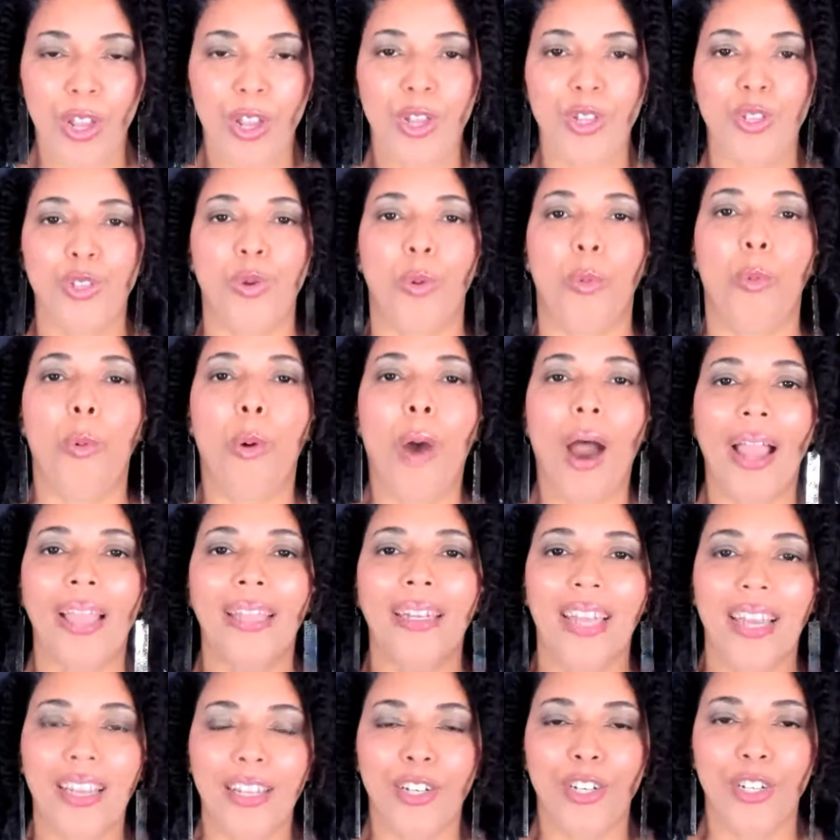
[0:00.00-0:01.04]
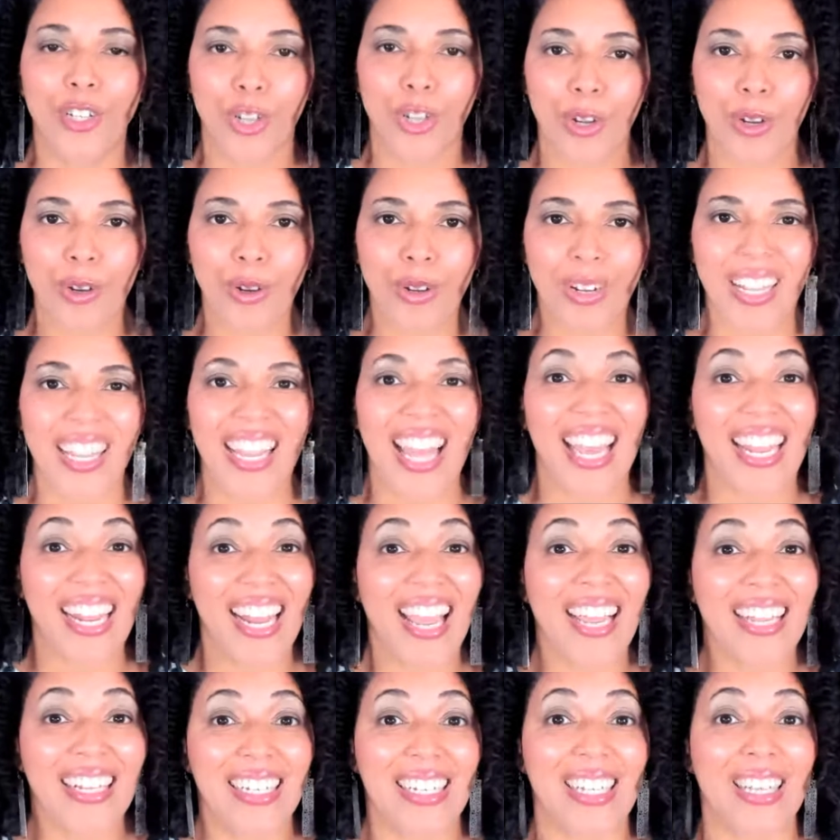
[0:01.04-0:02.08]
So why not turn that
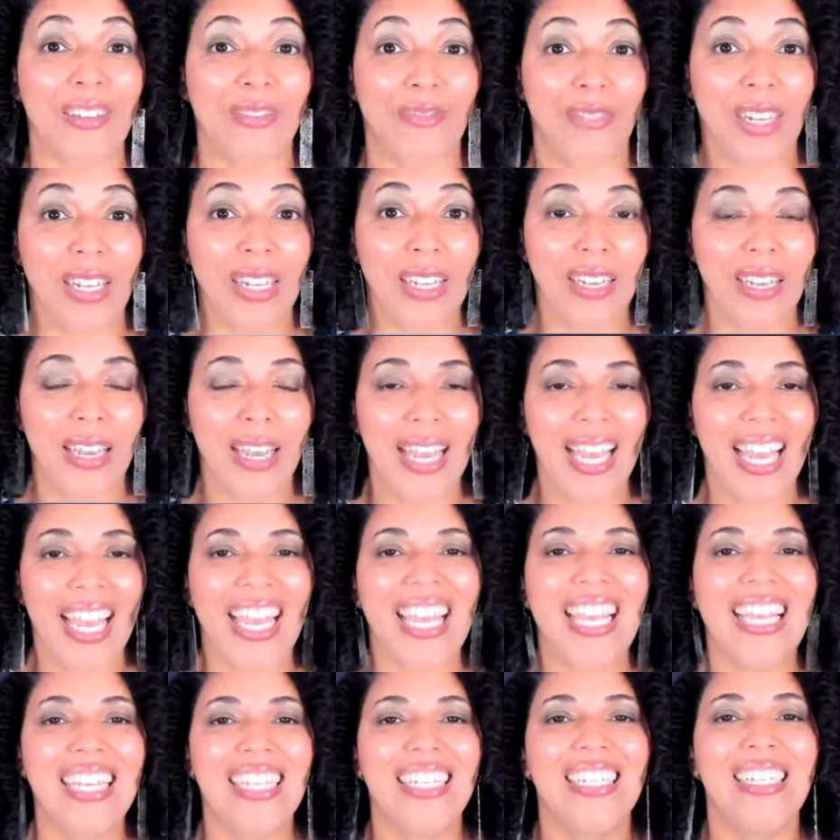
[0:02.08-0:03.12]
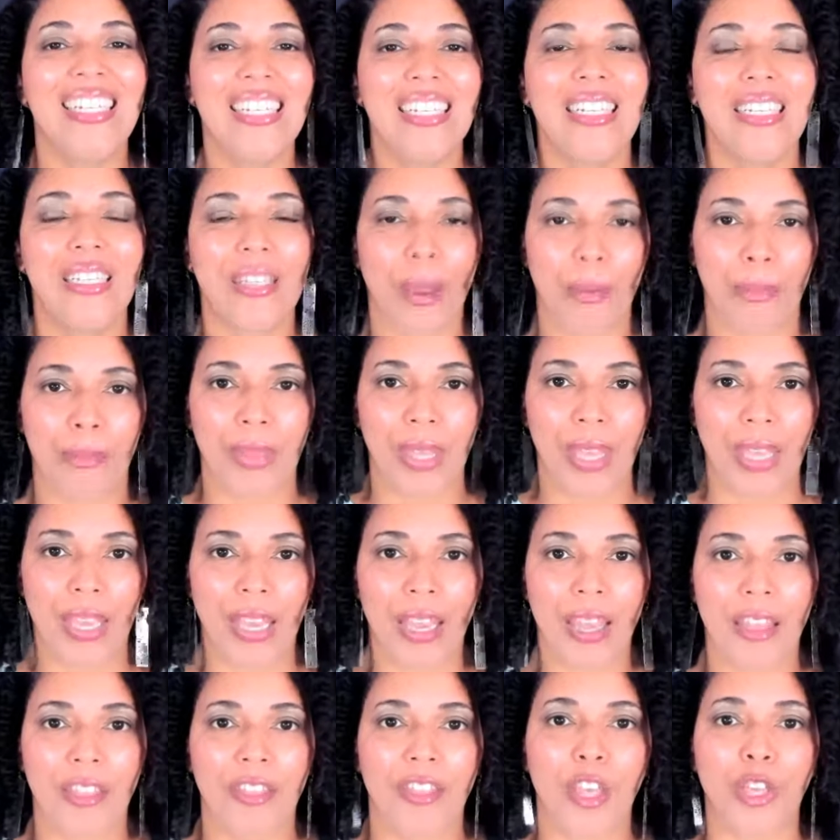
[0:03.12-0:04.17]
activity into something
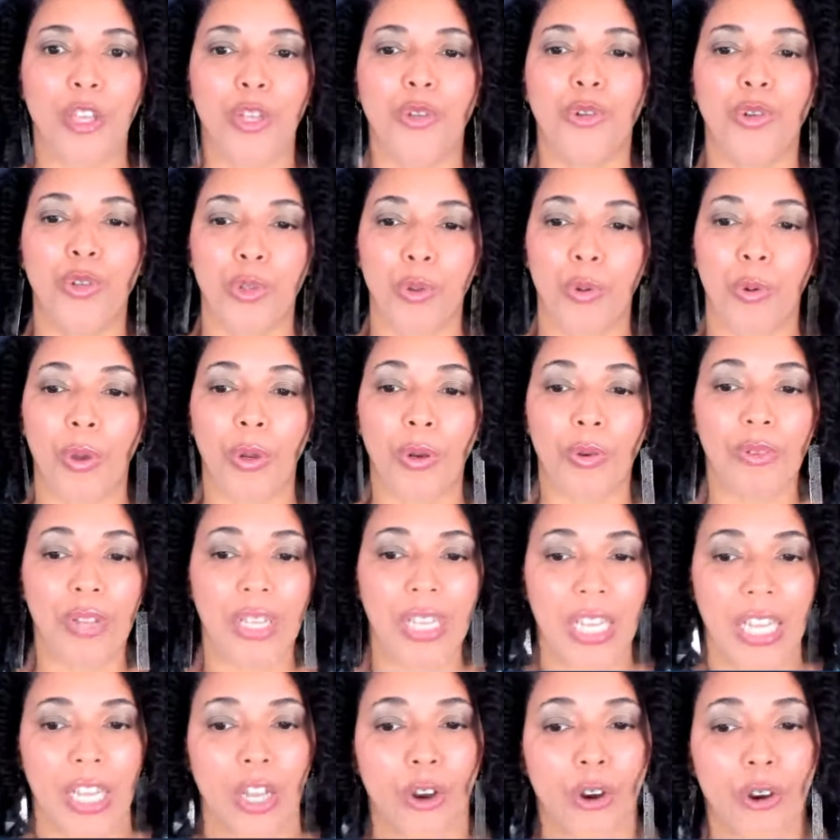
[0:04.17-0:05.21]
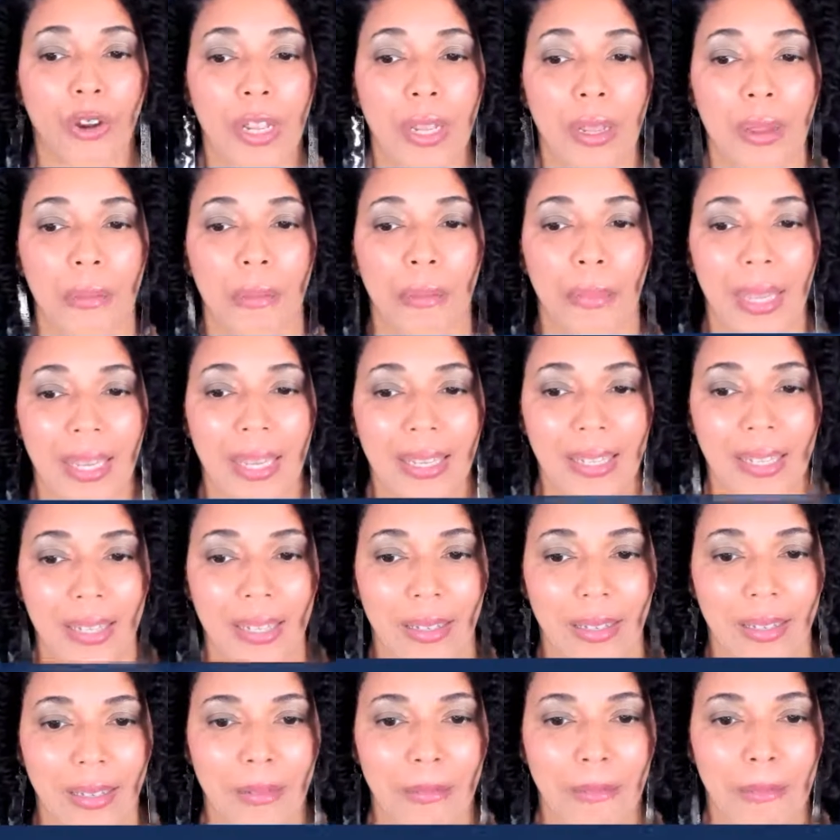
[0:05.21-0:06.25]
that you do on a recurring
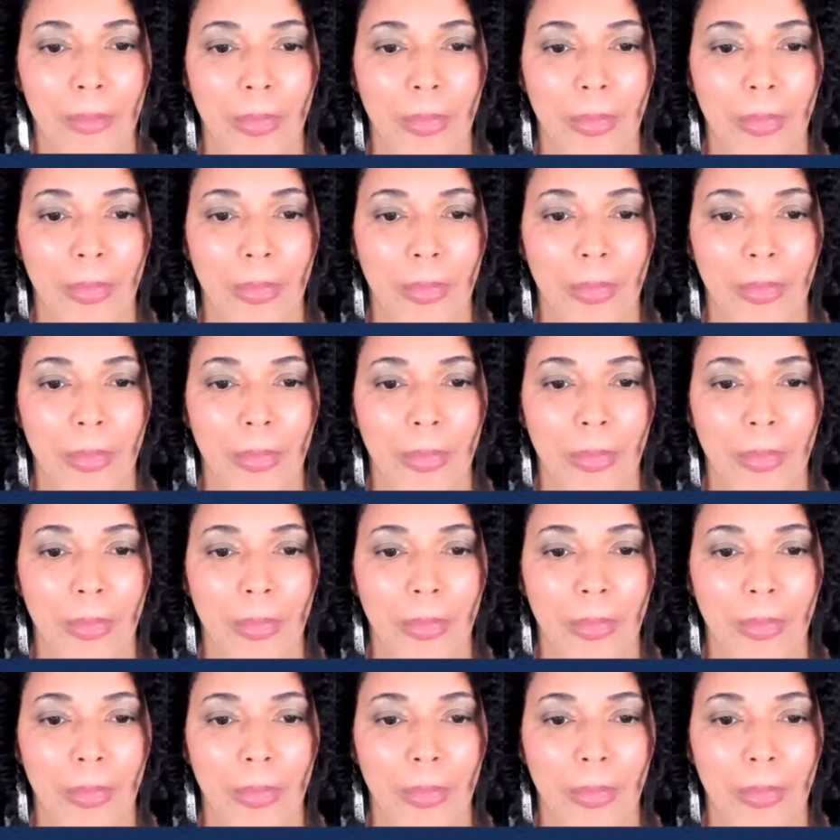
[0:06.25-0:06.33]
basis?